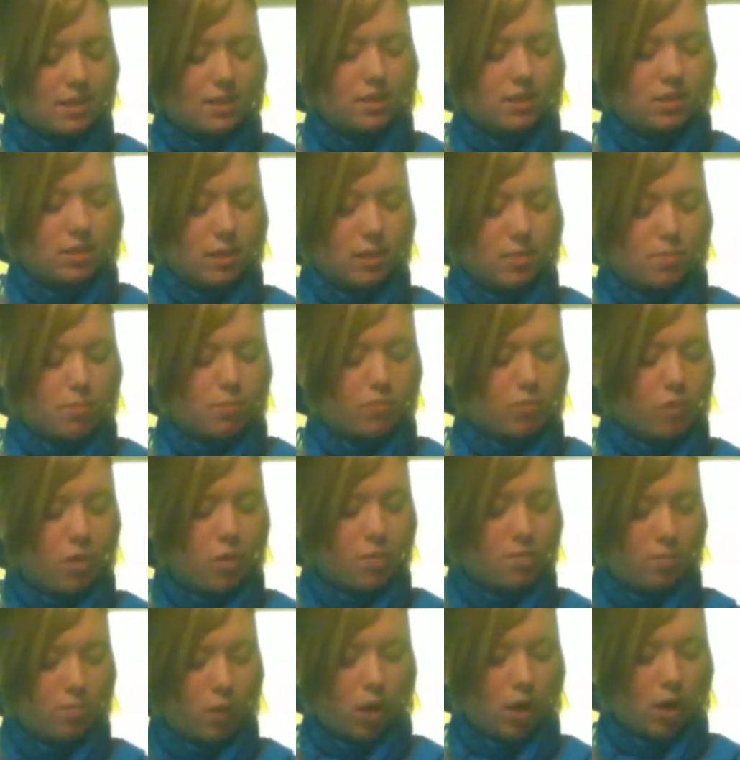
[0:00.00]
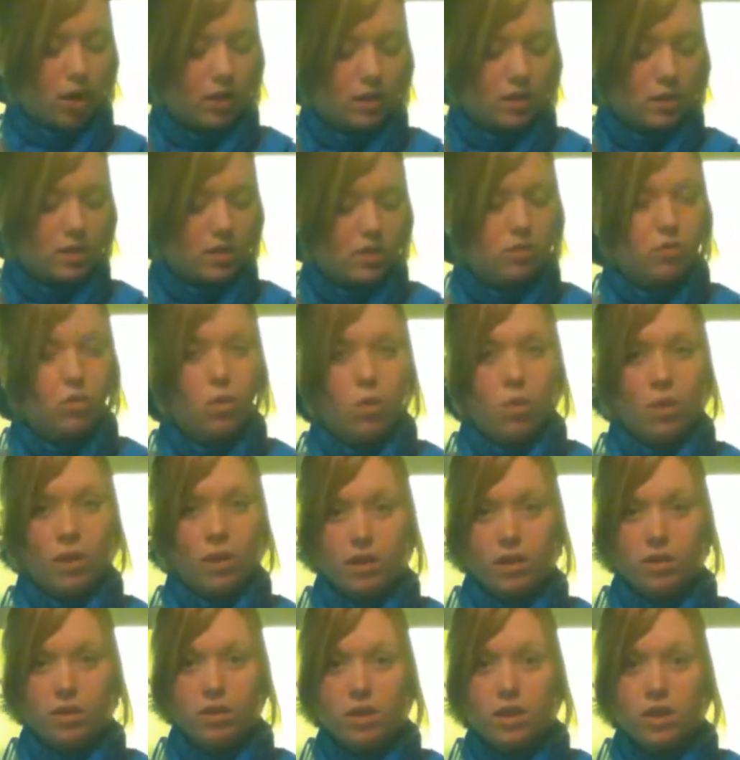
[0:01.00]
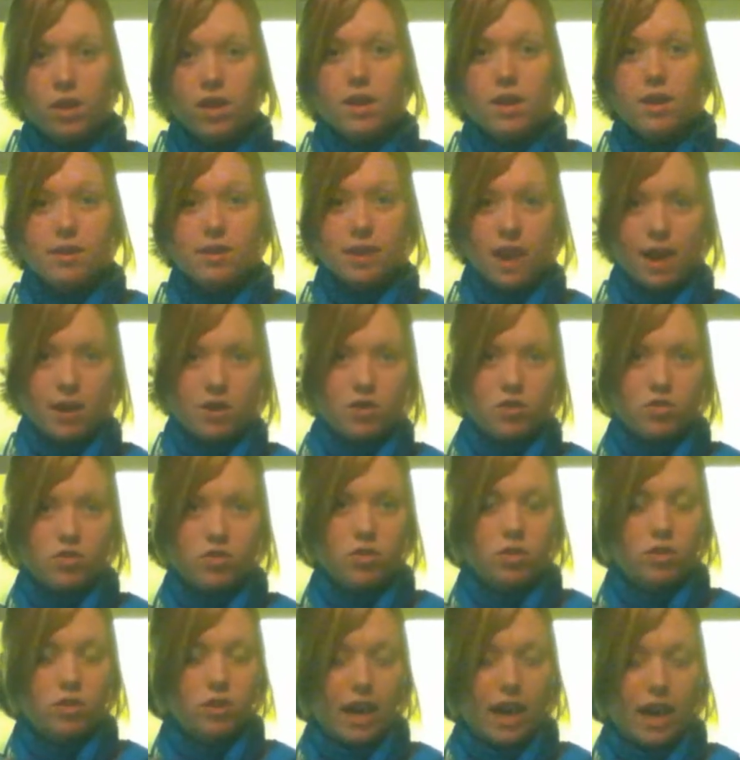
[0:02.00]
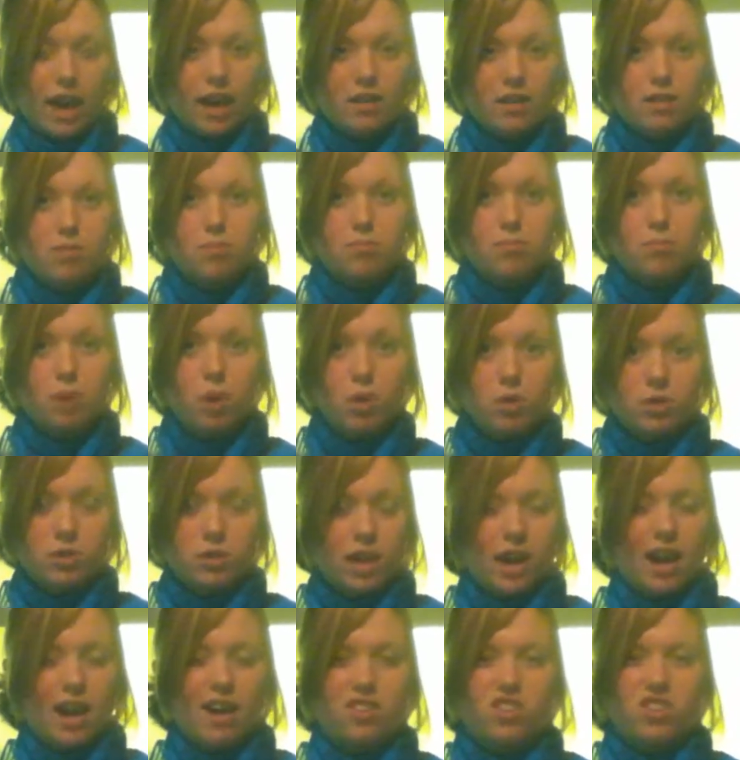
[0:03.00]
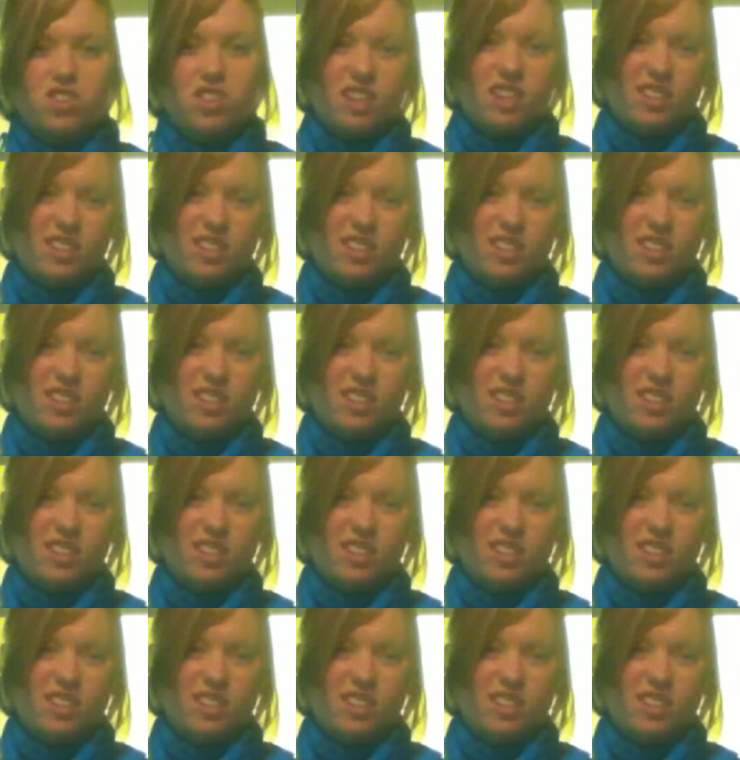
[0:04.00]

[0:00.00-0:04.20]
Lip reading: until they formed pockets of oil, natural gas, potash,